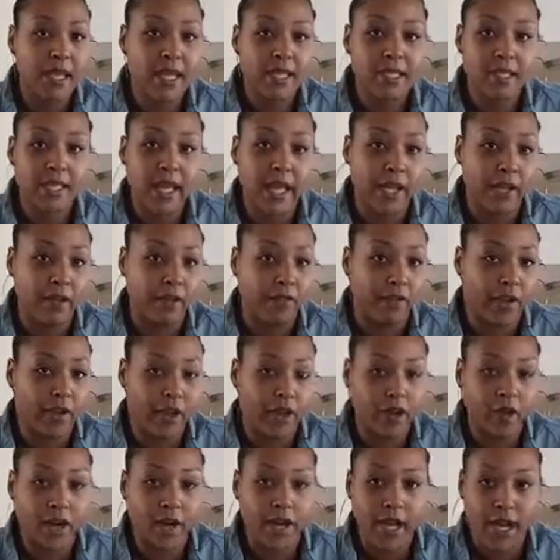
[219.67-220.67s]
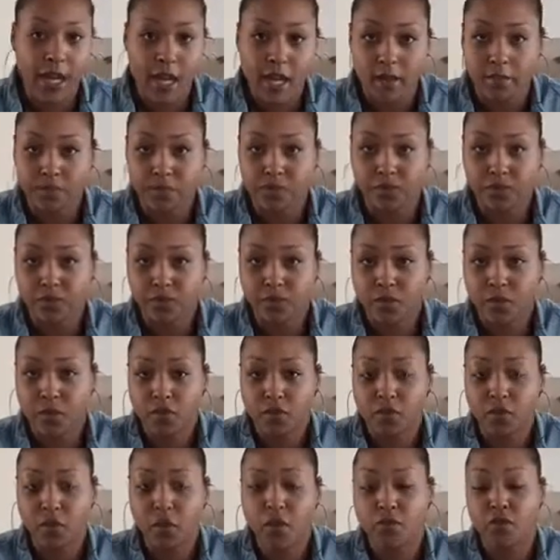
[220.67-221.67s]
take a very
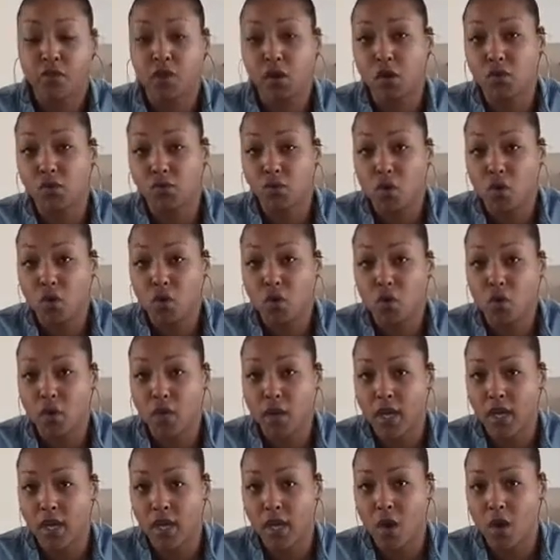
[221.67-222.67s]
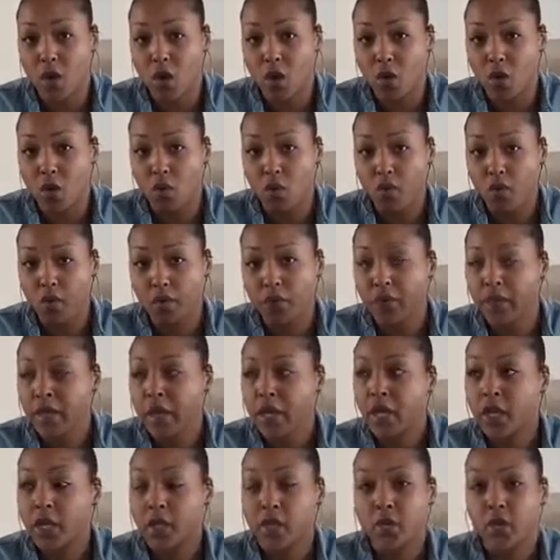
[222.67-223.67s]
forefront role in the home.
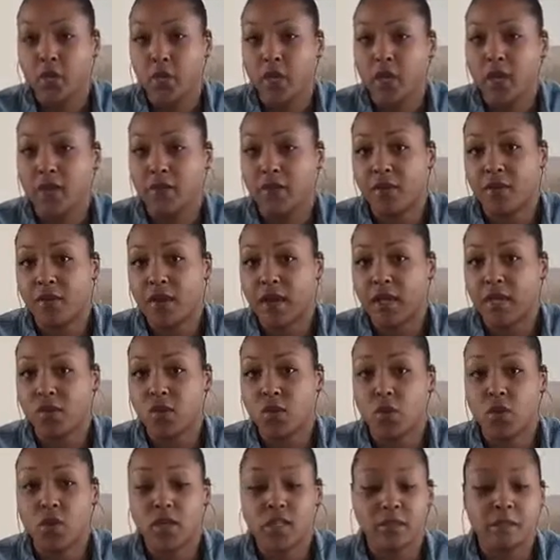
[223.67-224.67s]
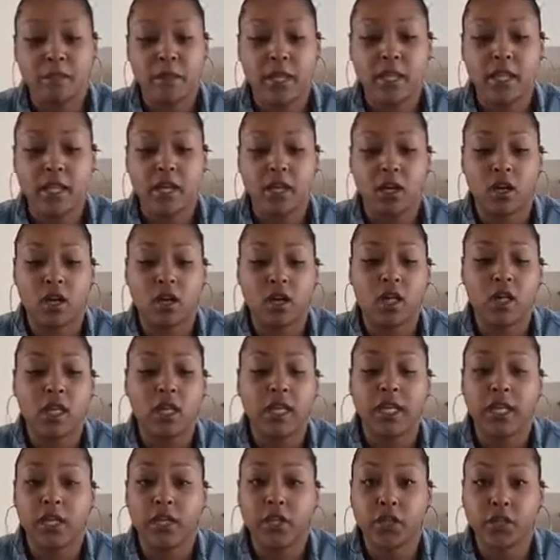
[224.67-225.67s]
You will even find Taurus men that are
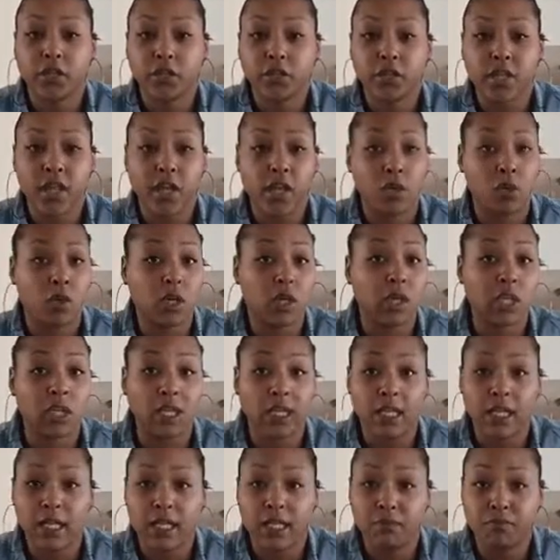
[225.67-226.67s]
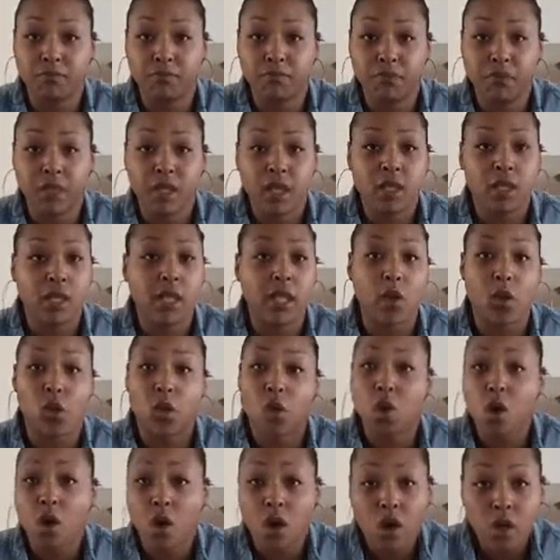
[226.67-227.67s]
cleaners. They'll clean, they'll
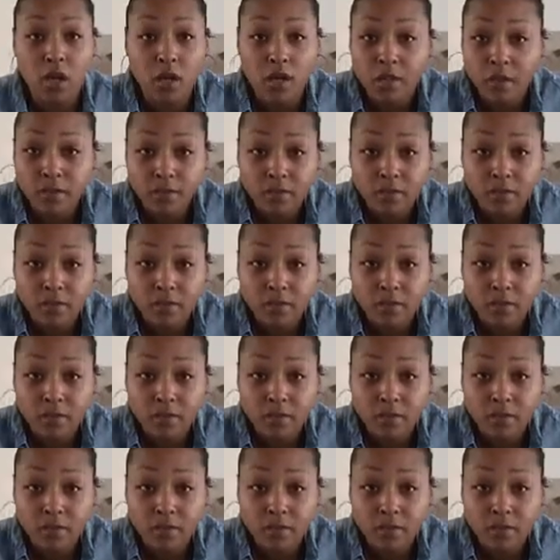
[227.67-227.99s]
cook,